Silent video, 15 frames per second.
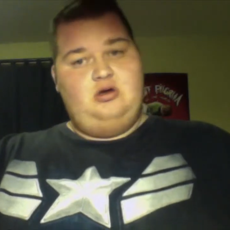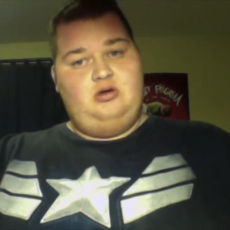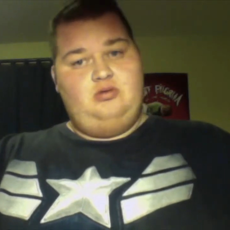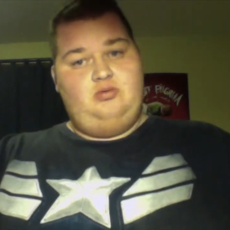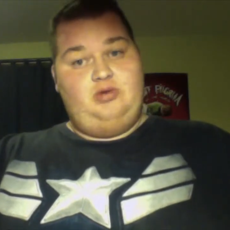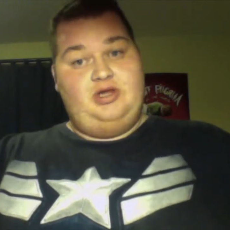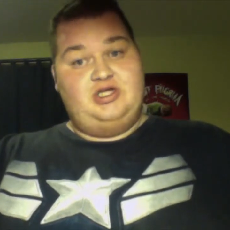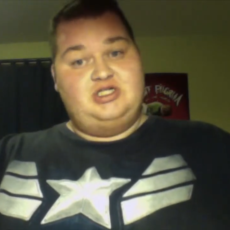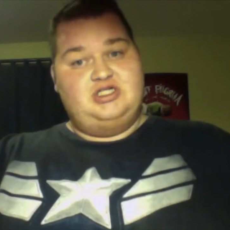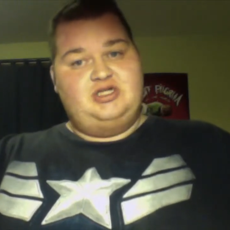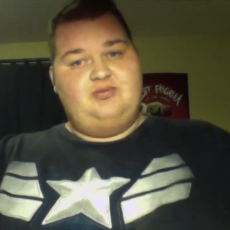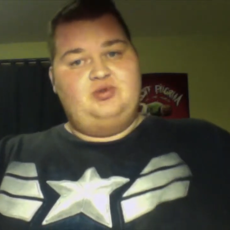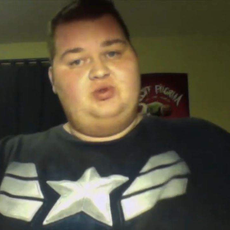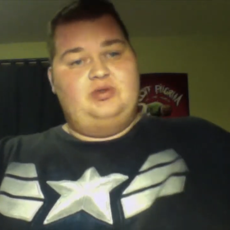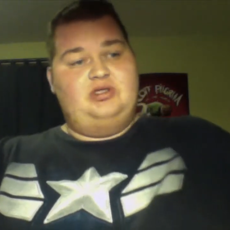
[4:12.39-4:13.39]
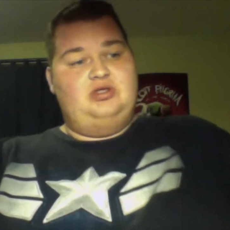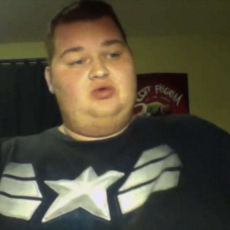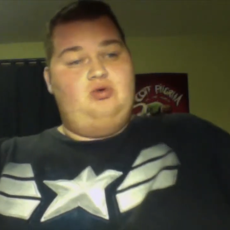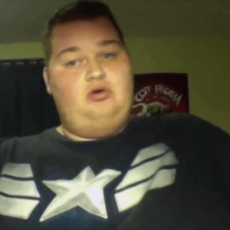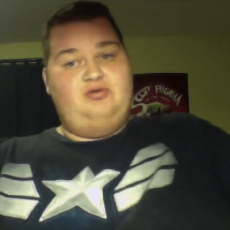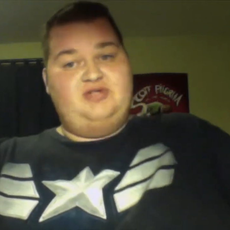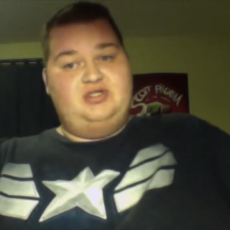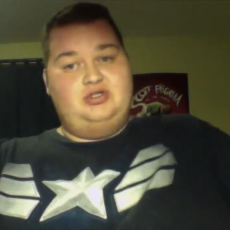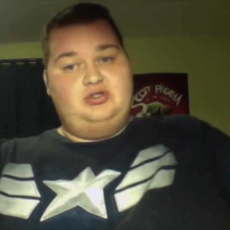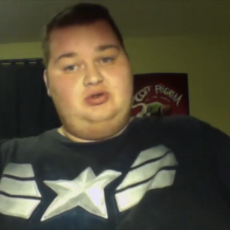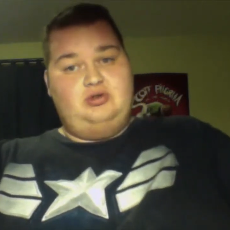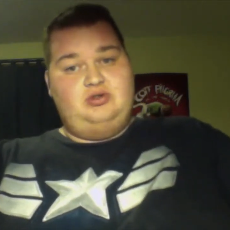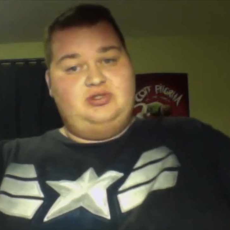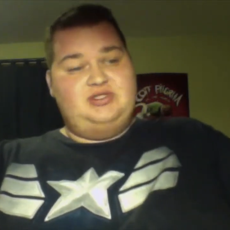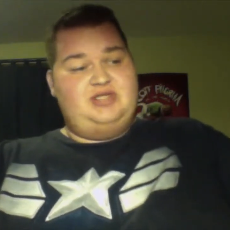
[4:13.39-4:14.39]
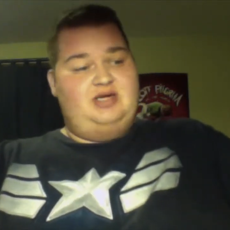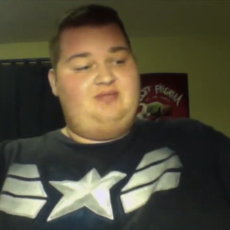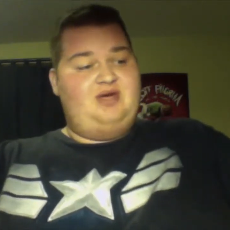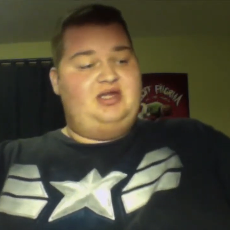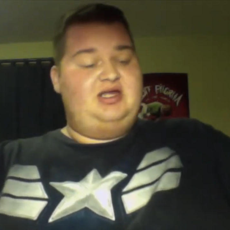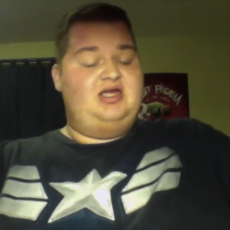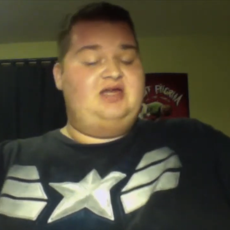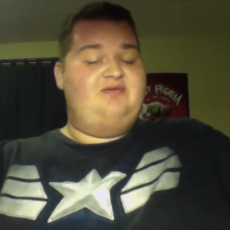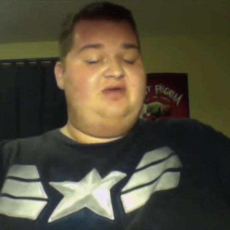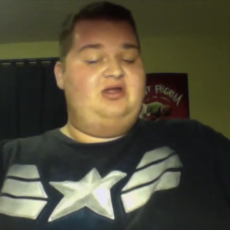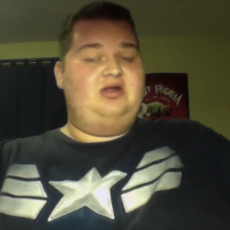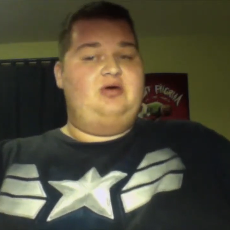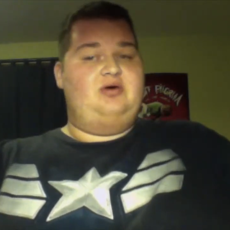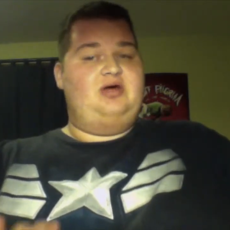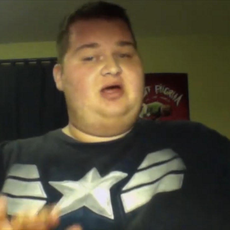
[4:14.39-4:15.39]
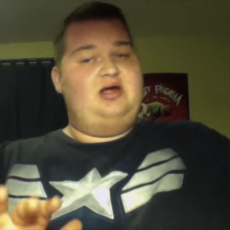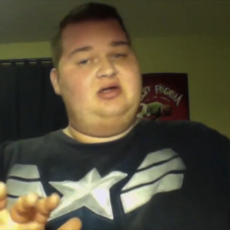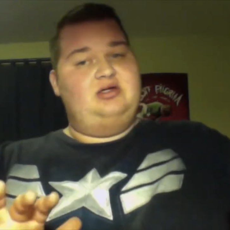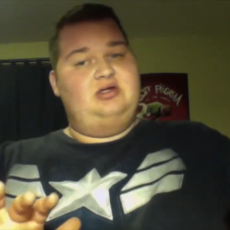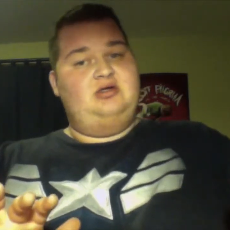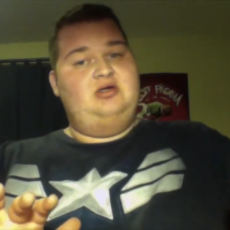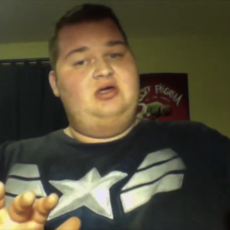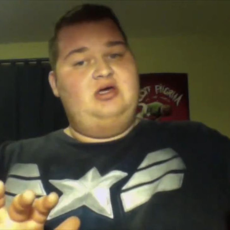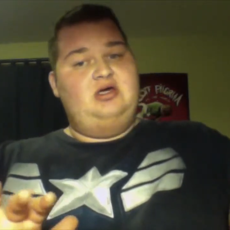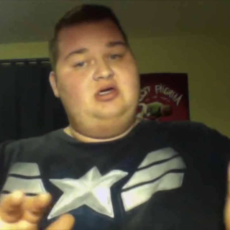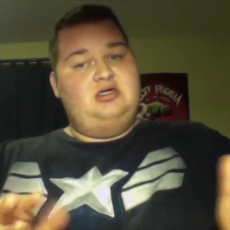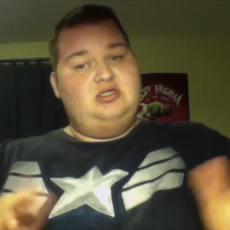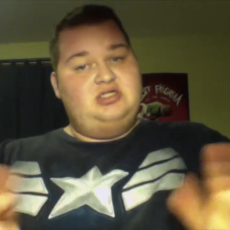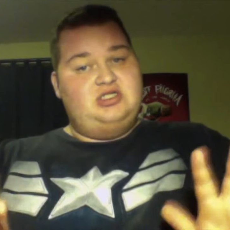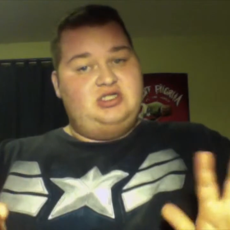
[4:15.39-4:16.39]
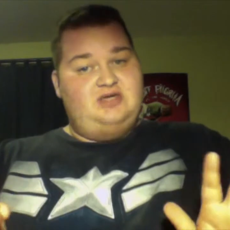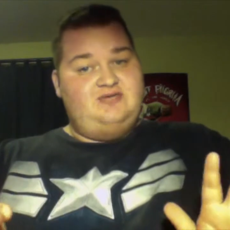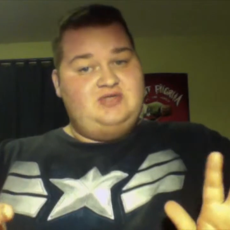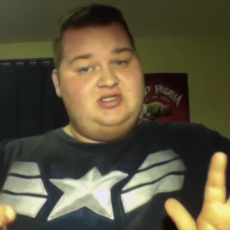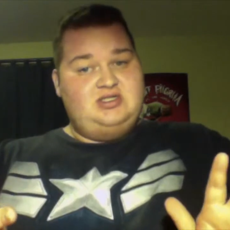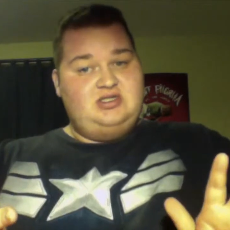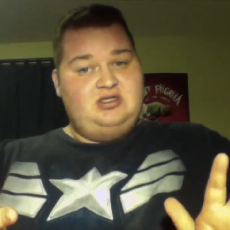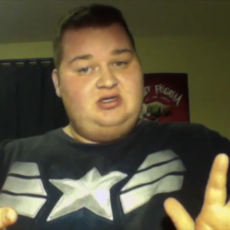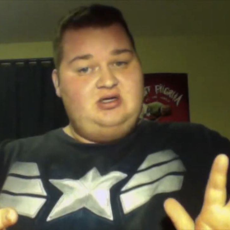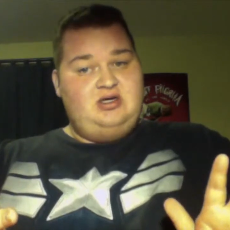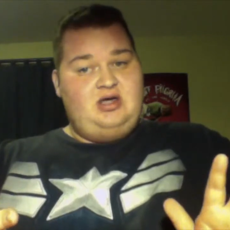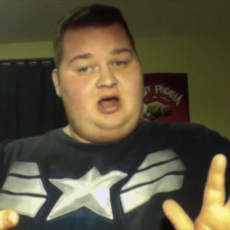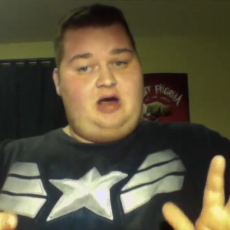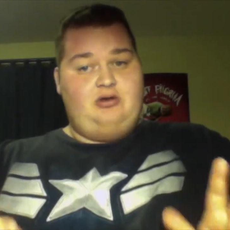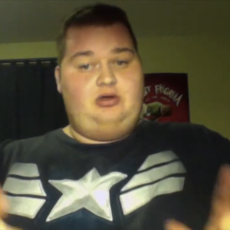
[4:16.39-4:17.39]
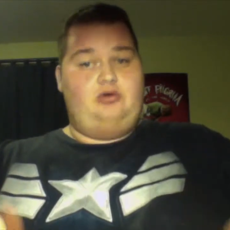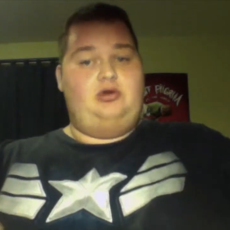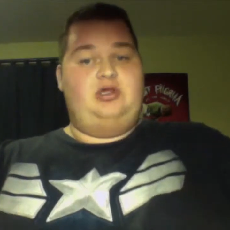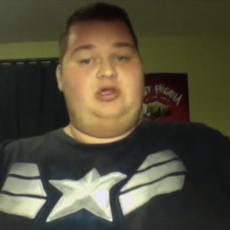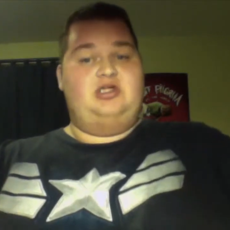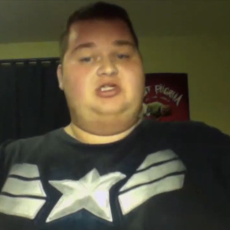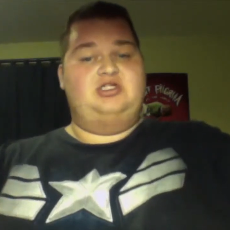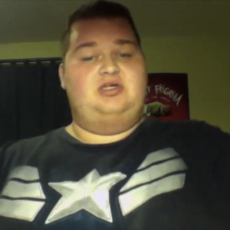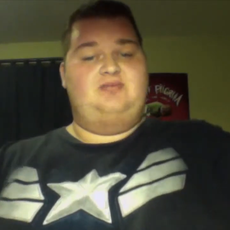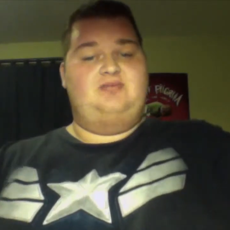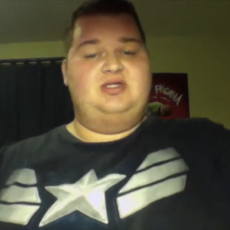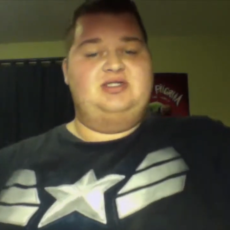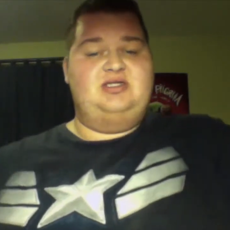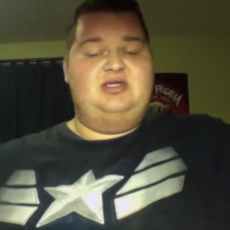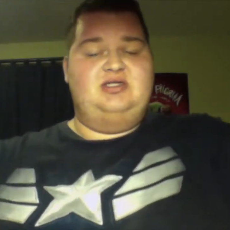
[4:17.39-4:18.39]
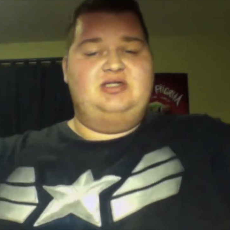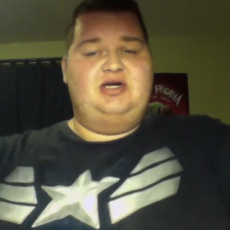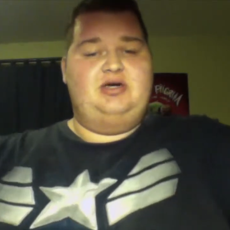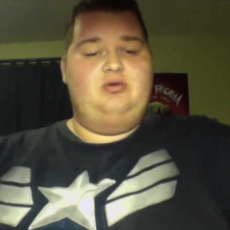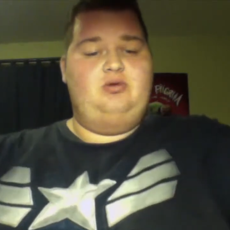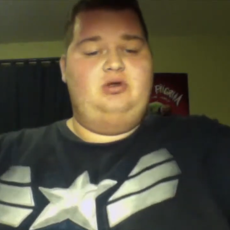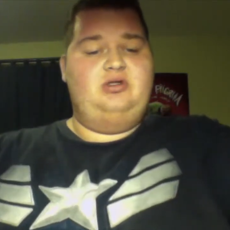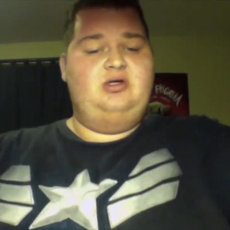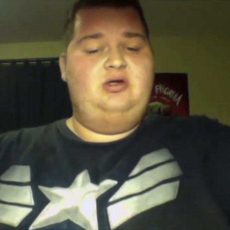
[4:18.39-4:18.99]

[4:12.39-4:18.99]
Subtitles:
relationship between dwarves and trolls, and by the end of it, it kind of shifts how the relationship is in the entire world.